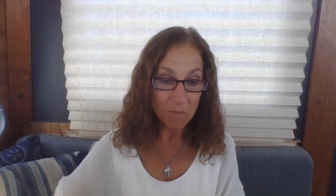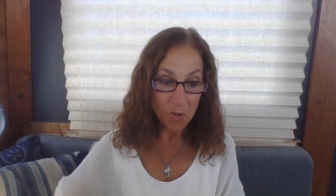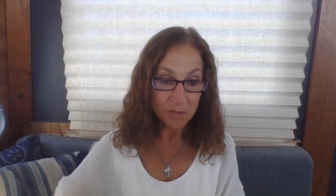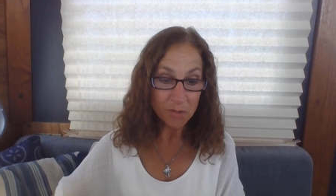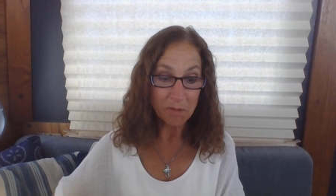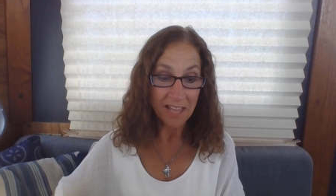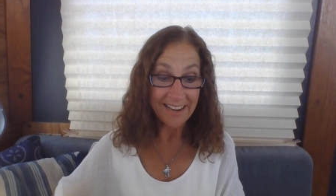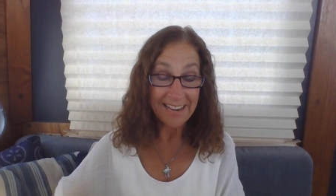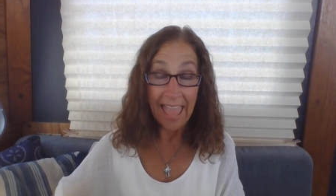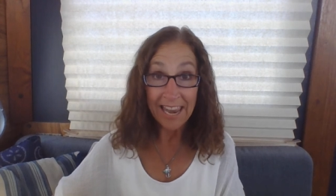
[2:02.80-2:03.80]

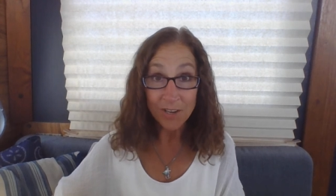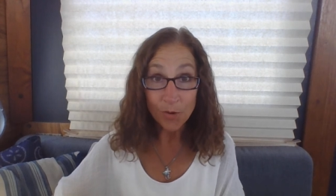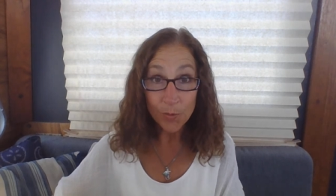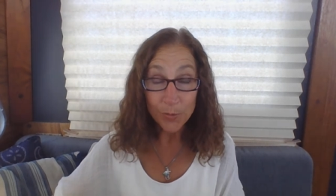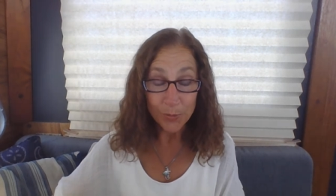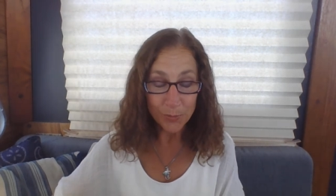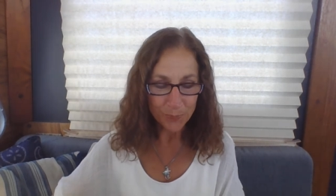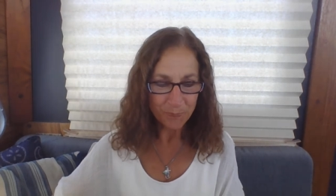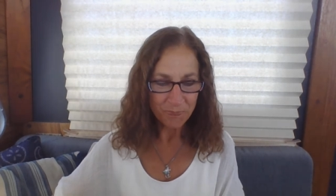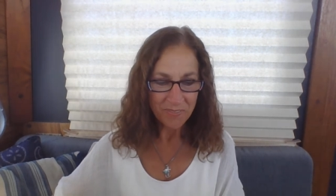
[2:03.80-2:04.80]
multiplied and grew.
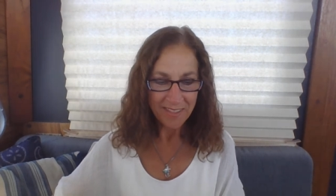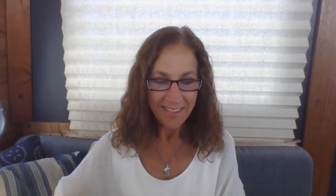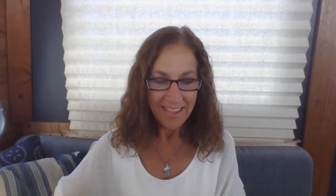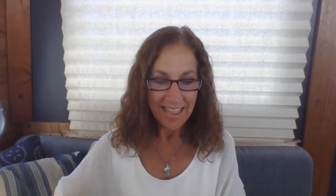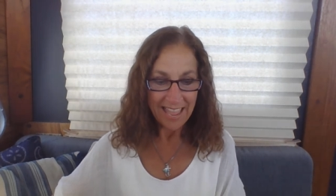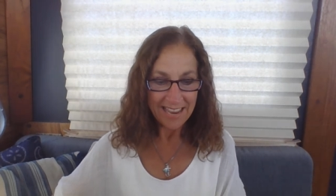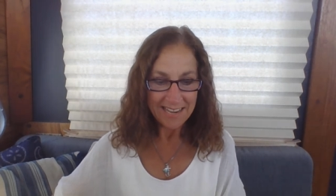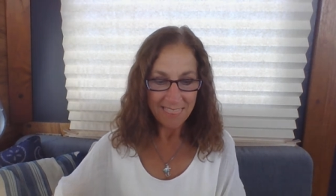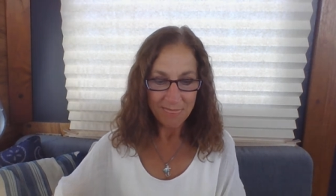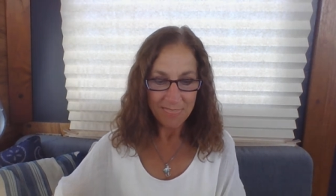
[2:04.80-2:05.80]

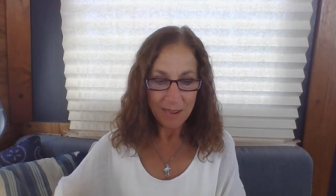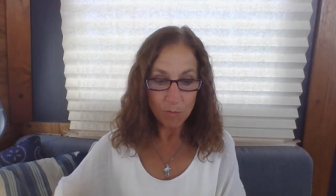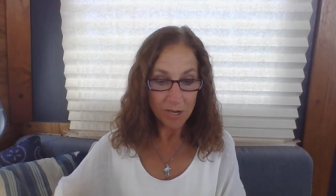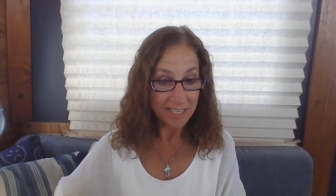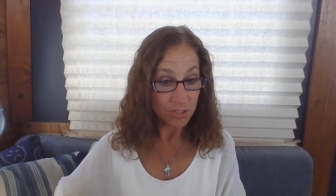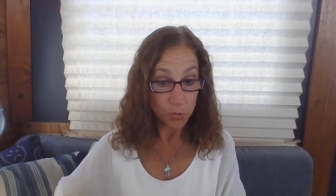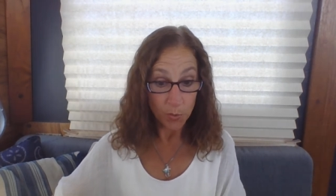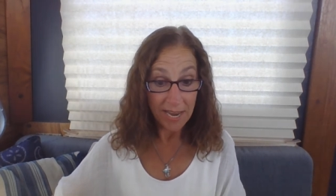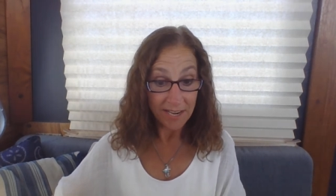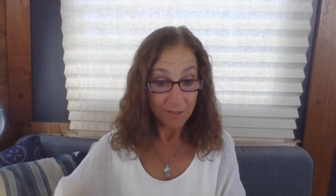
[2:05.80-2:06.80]
And they were in
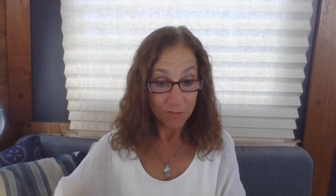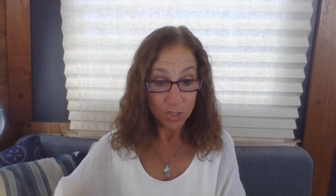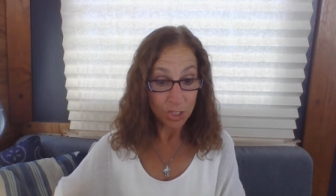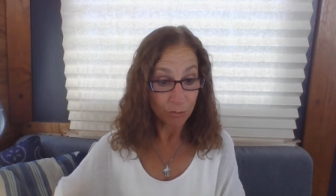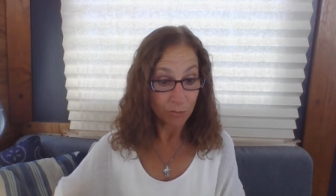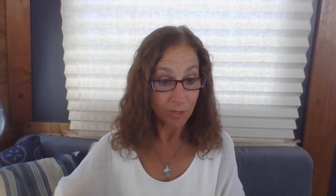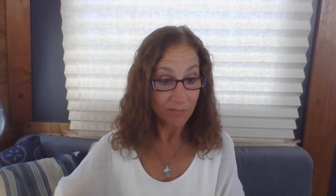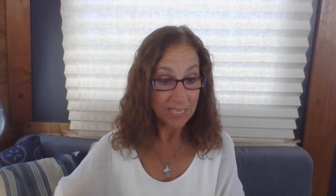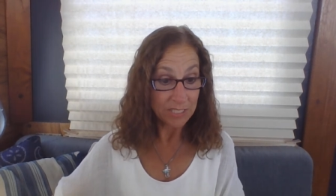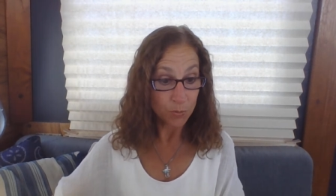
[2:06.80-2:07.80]
dread of the children
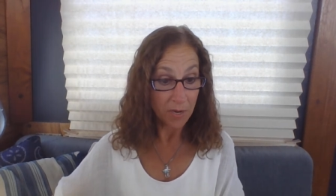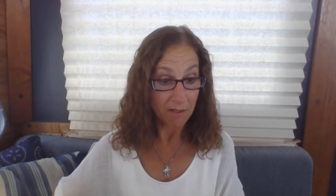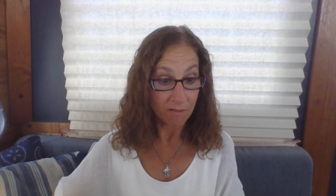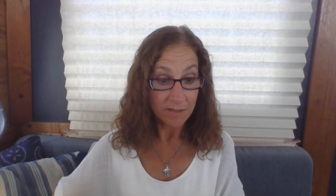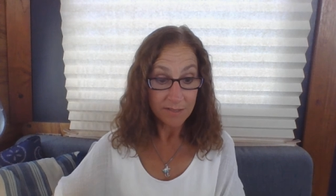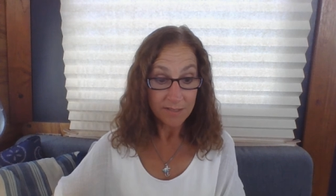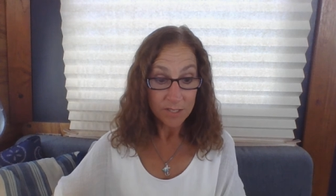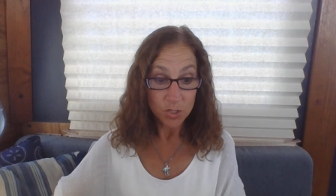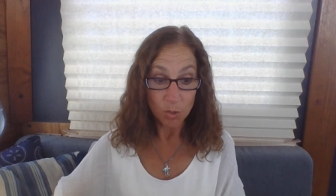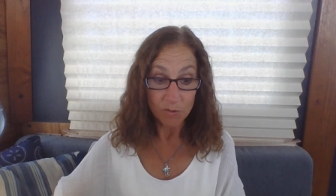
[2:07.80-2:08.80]
of Israel.
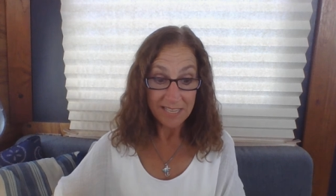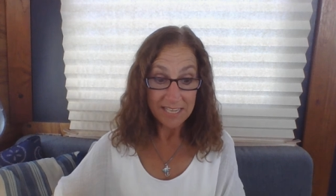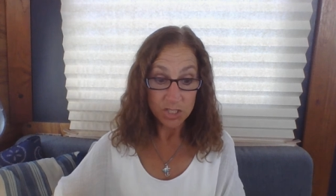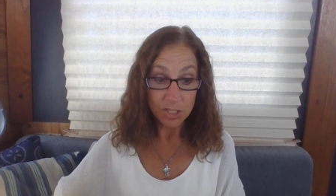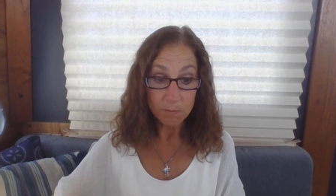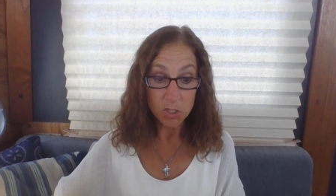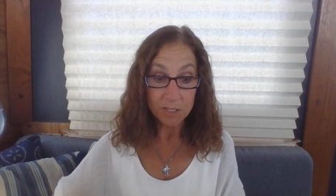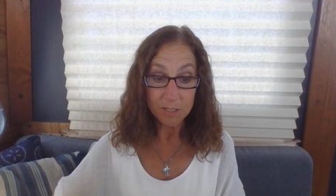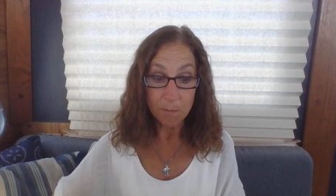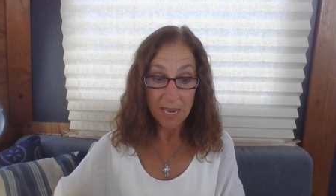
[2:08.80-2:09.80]
So the
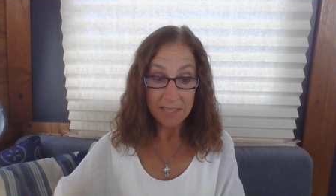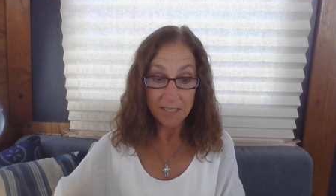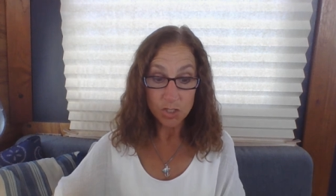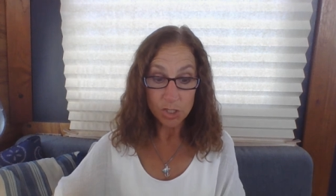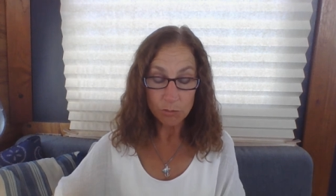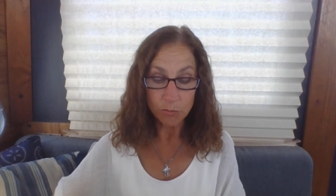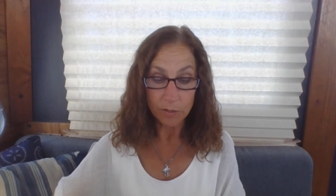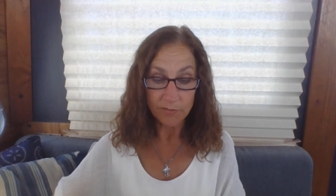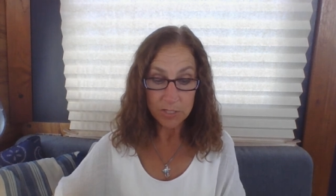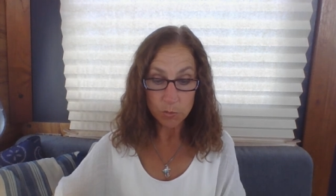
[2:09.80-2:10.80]
Egyptians made the
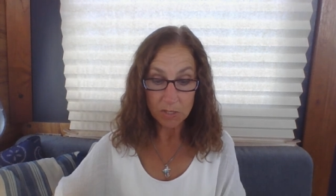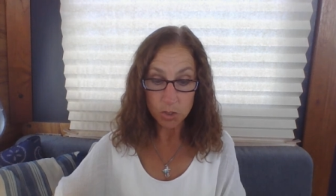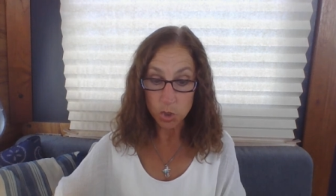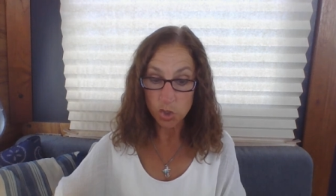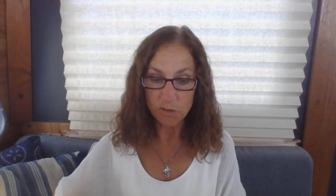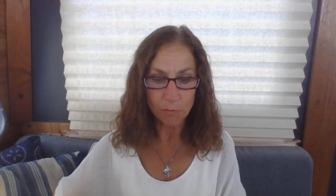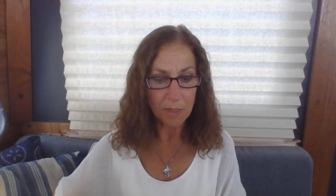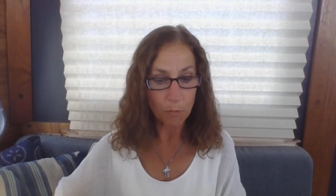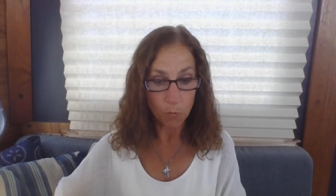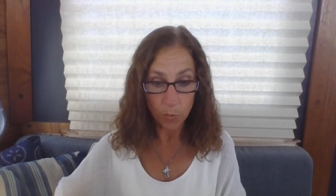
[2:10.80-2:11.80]
children of Israel serve
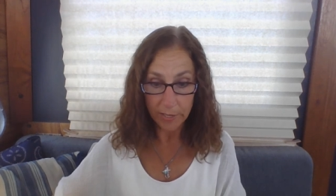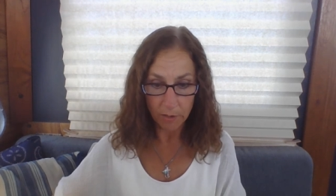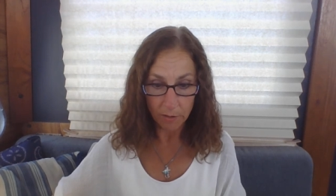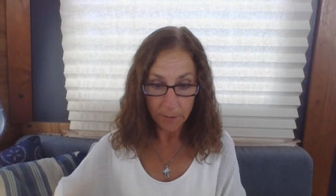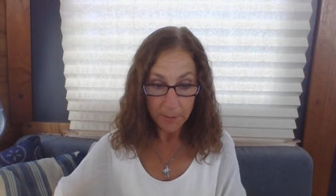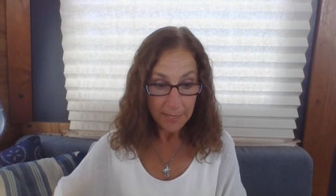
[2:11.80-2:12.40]
with rigor,